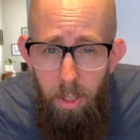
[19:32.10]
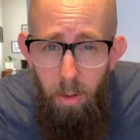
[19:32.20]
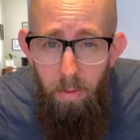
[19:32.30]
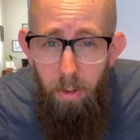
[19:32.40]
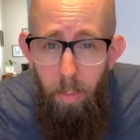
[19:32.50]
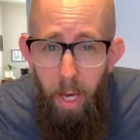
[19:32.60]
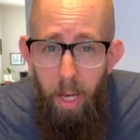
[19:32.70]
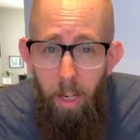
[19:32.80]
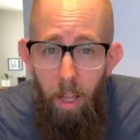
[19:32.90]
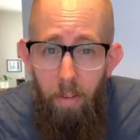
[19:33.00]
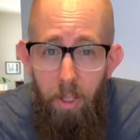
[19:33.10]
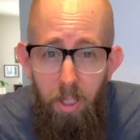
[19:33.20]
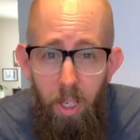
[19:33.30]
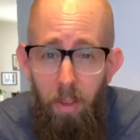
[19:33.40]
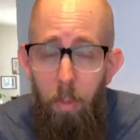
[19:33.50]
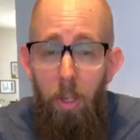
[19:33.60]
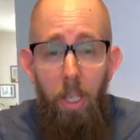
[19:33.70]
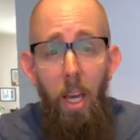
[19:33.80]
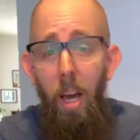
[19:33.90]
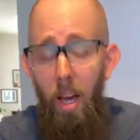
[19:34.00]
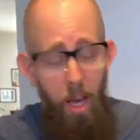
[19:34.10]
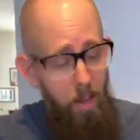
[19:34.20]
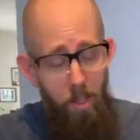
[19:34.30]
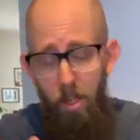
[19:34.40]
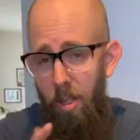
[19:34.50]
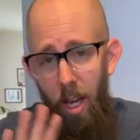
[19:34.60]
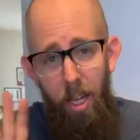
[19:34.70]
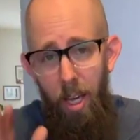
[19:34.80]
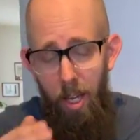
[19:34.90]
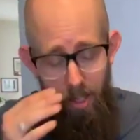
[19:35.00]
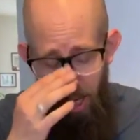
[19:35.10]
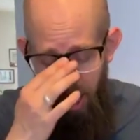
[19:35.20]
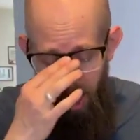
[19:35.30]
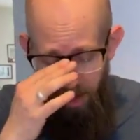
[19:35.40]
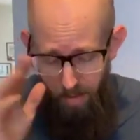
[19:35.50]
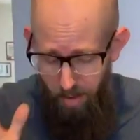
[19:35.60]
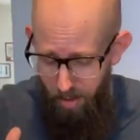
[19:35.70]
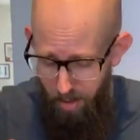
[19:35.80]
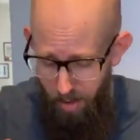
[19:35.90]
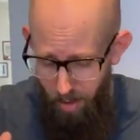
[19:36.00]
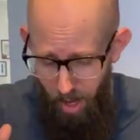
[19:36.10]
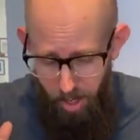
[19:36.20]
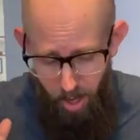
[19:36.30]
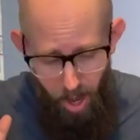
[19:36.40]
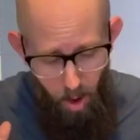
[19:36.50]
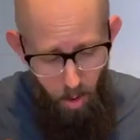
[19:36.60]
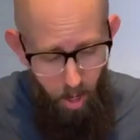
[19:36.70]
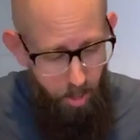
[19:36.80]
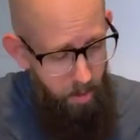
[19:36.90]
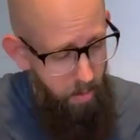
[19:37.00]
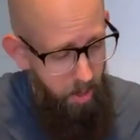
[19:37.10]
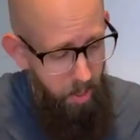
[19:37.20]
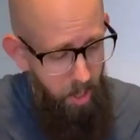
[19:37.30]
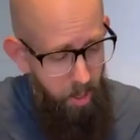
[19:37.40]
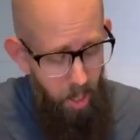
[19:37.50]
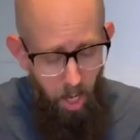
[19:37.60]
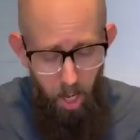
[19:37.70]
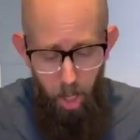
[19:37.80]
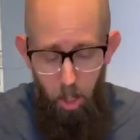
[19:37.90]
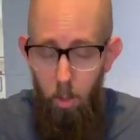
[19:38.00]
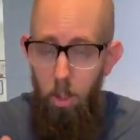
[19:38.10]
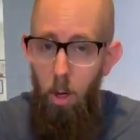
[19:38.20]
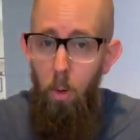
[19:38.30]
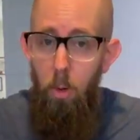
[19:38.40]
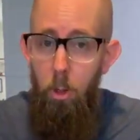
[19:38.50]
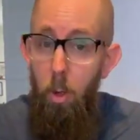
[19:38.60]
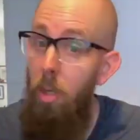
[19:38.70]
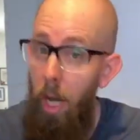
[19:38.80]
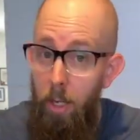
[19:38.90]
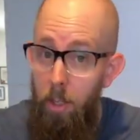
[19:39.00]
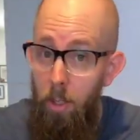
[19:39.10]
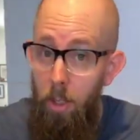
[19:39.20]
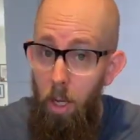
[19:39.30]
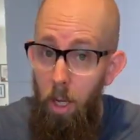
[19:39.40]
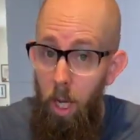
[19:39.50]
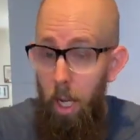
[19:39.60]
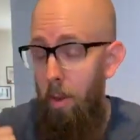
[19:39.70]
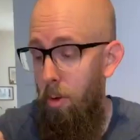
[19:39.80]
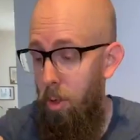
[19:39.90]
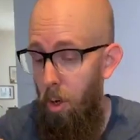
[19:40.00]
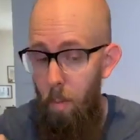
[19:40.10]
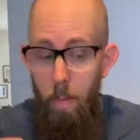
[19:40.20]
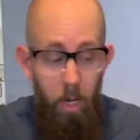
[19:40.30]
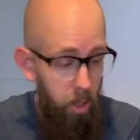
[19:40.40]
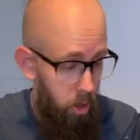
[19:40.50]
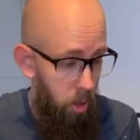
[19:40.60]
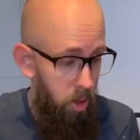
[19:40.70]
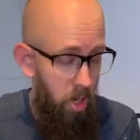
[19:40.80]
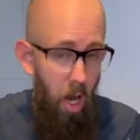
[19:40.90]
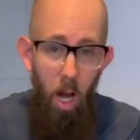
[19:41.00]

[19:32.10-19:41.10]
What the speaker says: Don't feel bad, a lot of us just have the book. Yeah, guys, I can't even, like, how awesome this is. So there's no dice, and there's no miniatures.